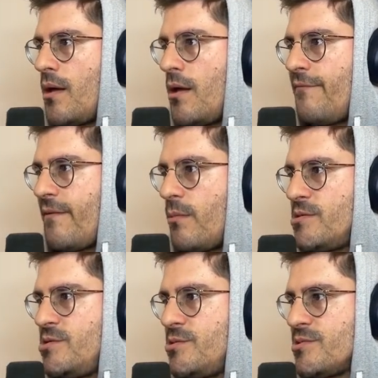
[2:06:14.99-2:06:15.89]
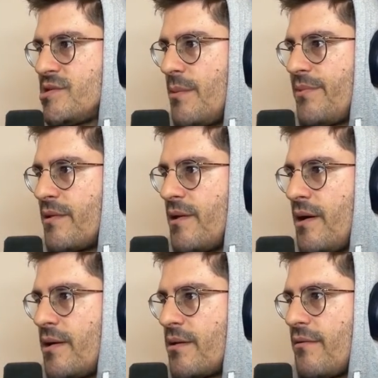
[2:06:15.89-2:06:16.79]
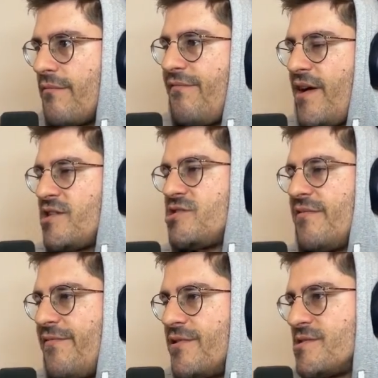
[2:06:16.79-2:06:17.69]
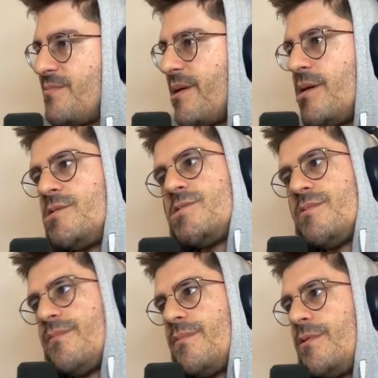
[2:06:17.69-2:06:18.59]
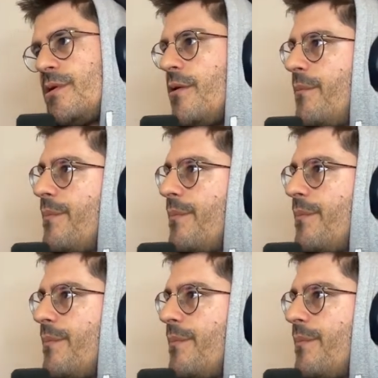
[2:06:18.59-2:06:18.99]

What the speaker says: if I were to do something like fetch the first page, you know,